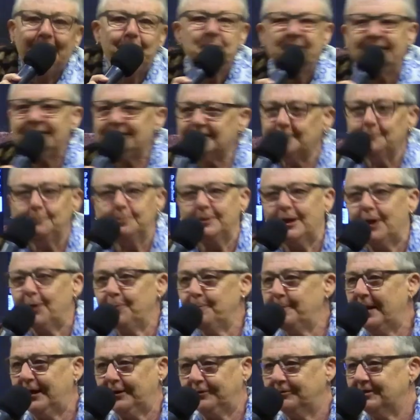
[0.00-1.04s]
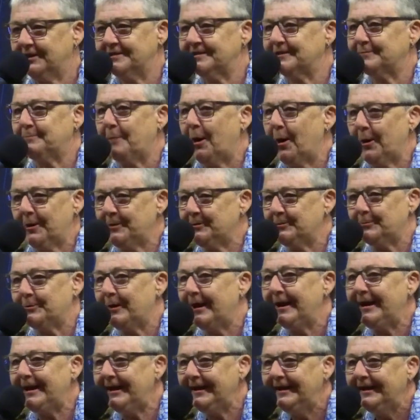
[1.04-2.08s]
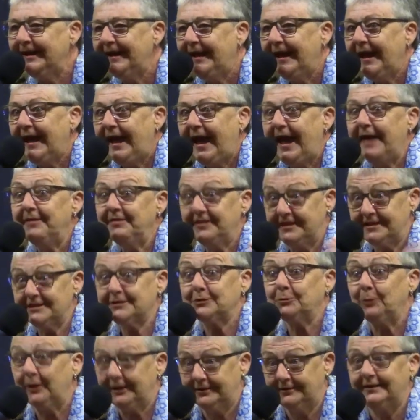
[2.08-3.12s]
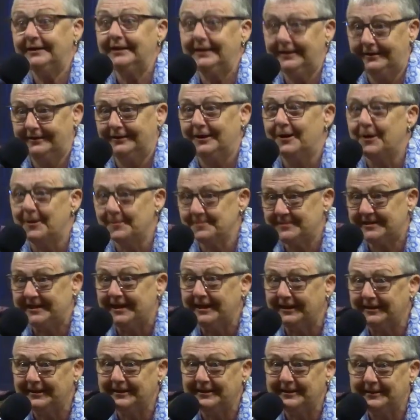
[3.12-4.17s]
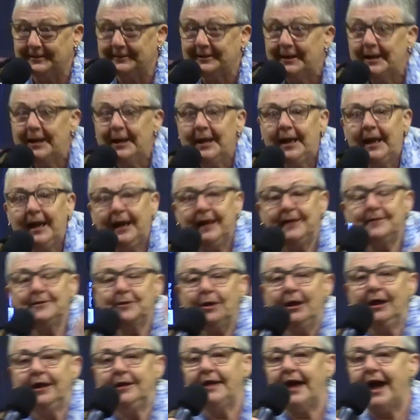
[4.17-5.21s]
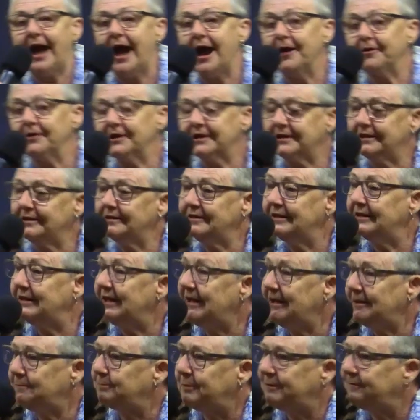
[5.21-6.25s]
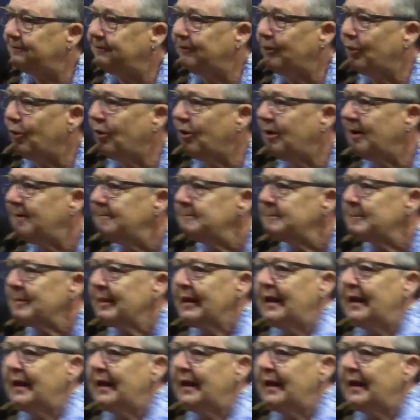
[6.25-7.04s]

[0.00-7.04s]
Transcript: This will blow Marion's mind away. And this one did, I'm telling you. And the hurricane that hit before,